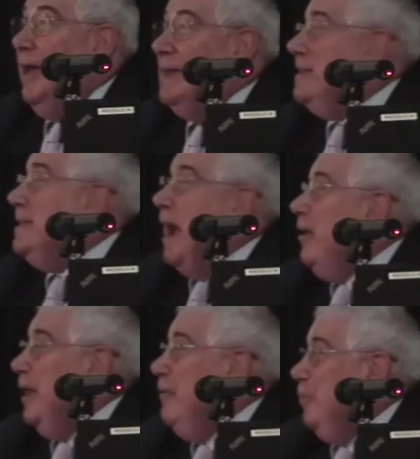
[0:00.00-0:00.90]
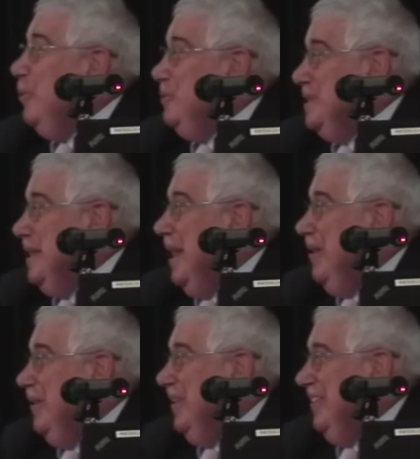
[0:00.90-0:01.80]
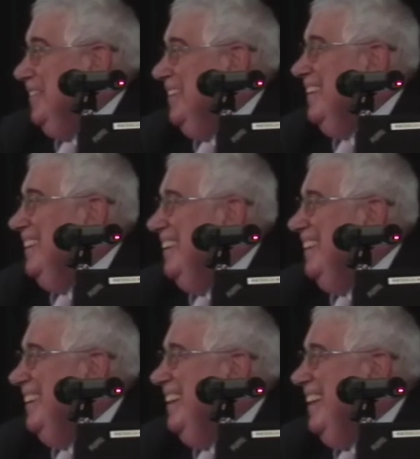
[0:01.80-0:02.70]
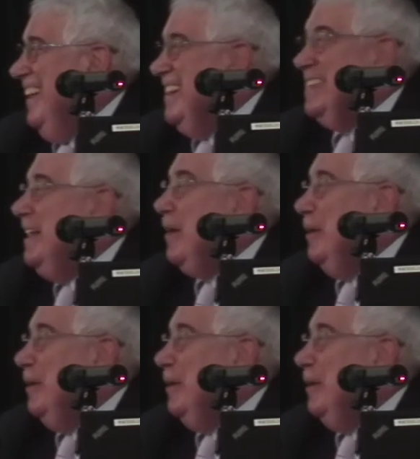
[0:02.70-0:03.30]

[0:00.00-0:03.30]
his entire life work was a diary. In